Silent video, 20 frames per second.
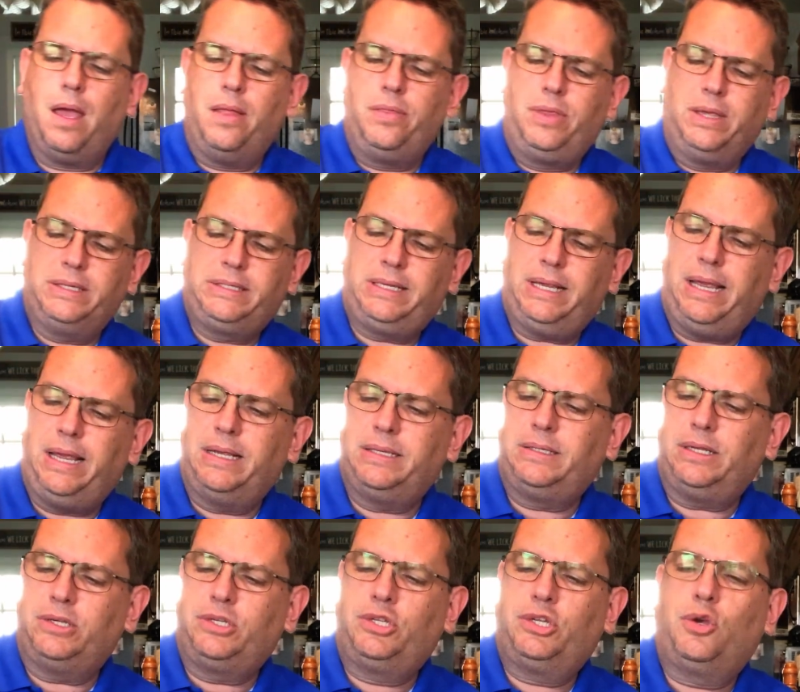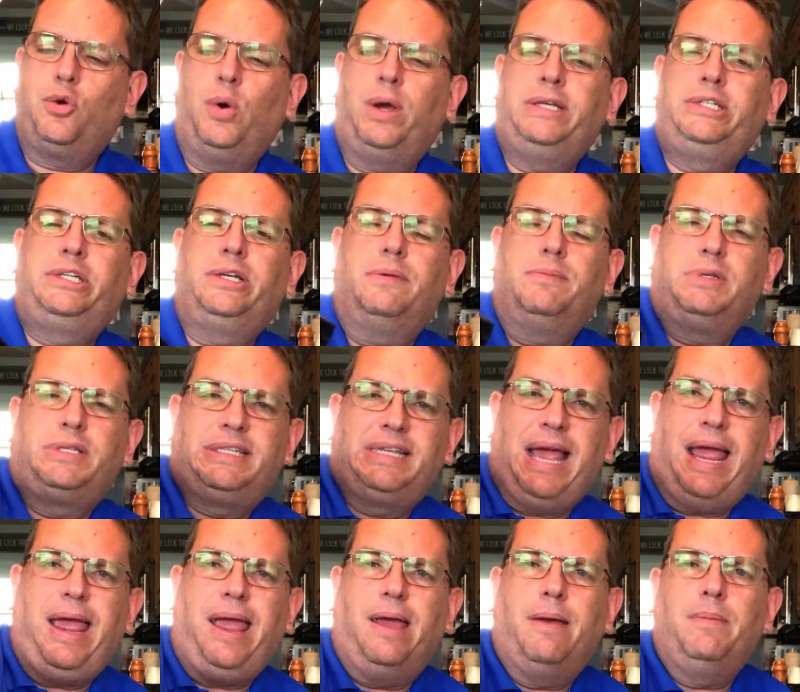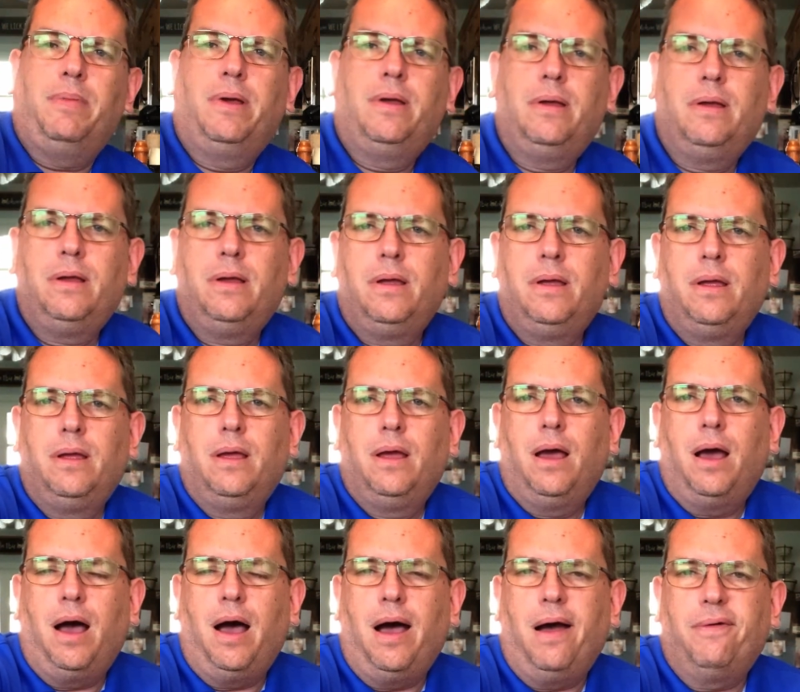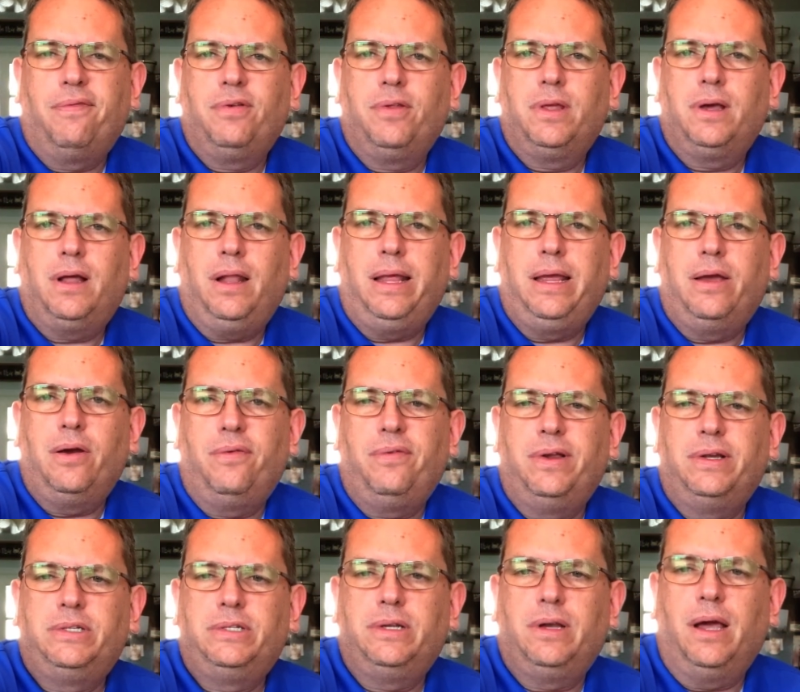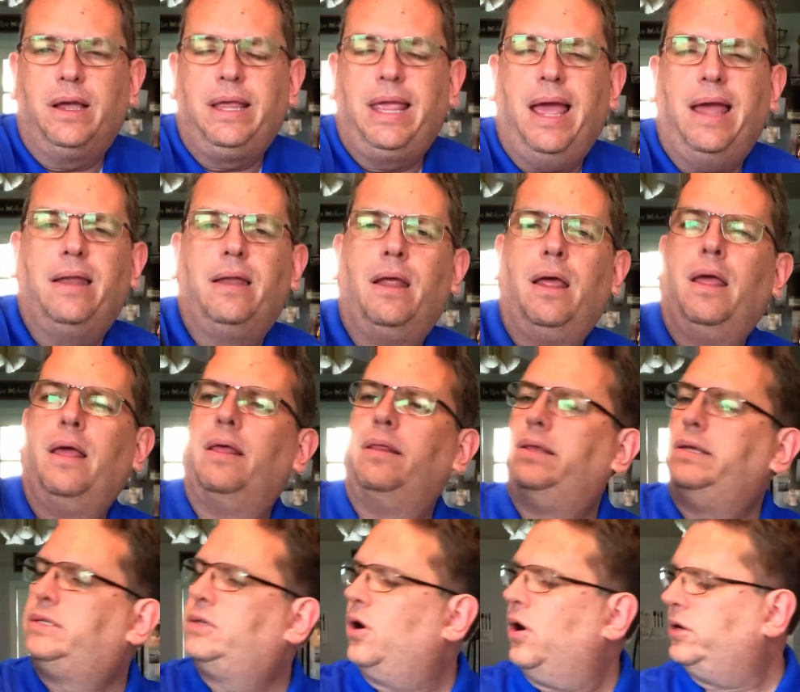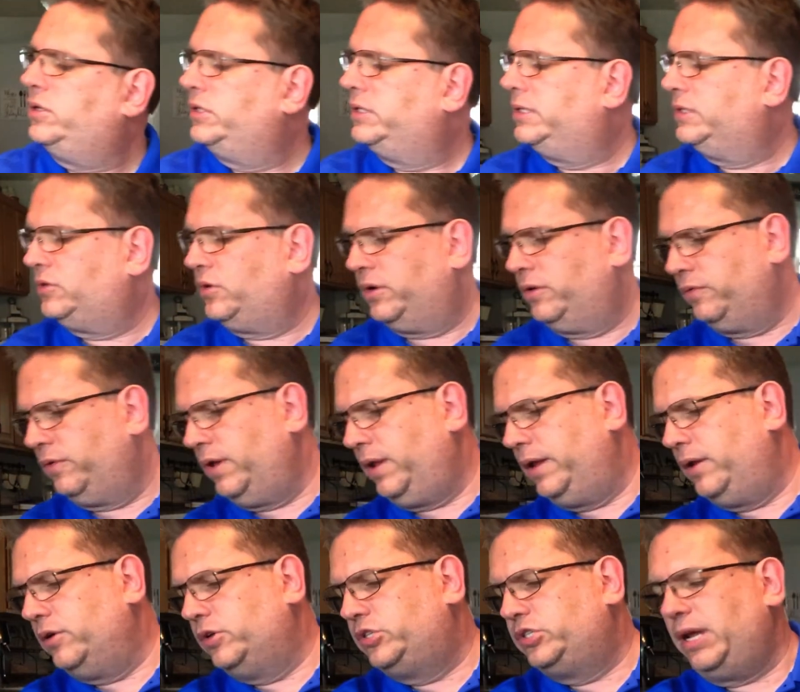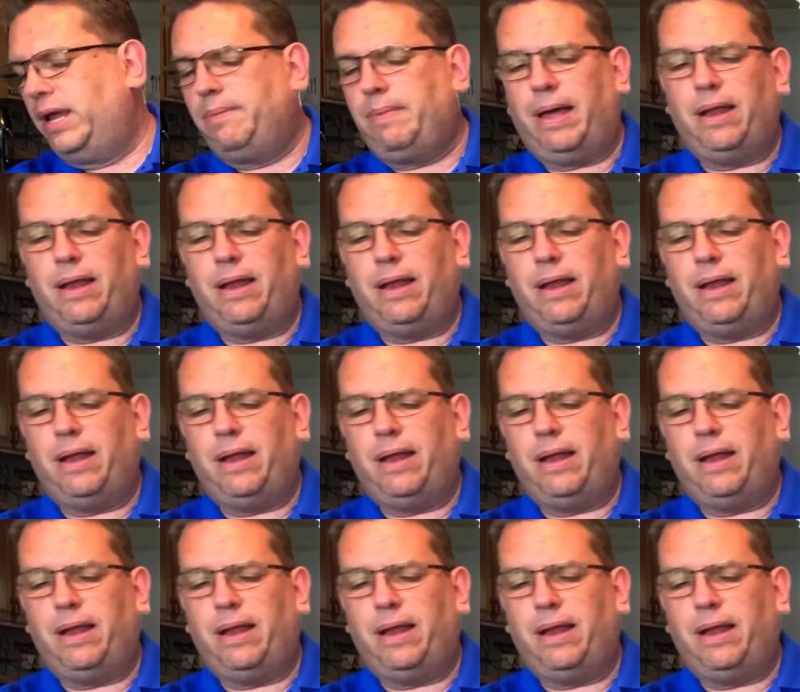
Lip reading: This is Squish 'em Sam for the ColecoVision. Again, these cartridges are in really good shape.